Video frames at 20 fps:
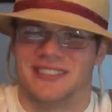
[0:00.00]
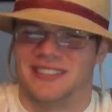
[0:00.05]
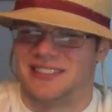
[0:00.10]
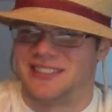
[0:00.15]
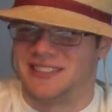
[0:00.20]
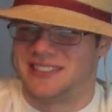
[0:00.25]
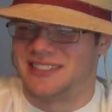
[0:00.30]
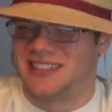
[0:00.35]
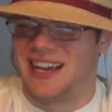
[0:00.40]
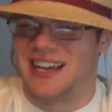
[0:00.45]

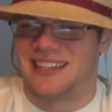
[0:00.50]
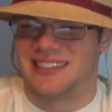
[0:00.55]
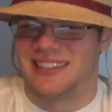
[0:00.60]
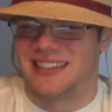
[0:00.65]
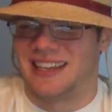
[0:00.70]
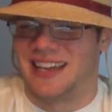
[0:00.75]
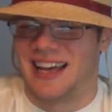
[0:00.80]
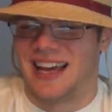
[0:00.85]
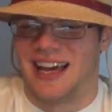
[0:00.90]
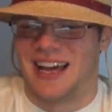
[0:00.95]
sliced
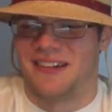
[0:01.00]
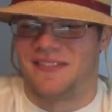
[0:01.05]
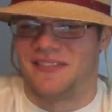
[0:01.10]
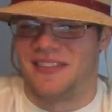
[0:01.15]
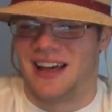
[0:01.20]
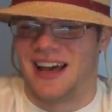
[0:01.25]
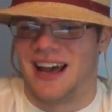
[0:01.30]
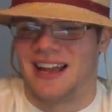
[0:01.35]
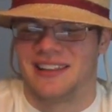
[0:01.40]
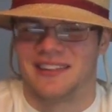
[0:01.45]
in half.
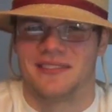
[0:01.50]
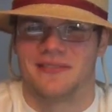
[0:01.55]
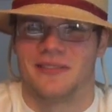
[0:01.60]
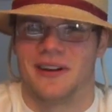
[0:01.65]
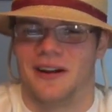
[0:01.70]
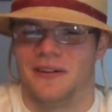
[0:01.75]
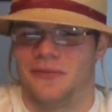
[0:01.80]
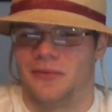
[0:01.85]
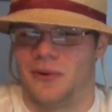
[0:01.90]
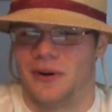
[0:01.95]
That's a
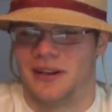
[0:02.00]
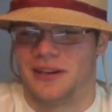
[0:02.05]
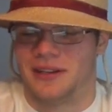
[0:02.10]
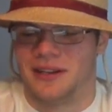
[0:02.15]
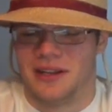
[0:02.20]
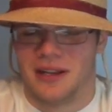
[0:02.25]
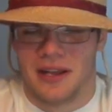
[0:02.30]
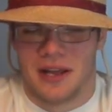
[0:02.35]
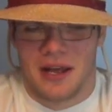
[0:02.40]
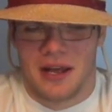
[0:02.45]
rough one.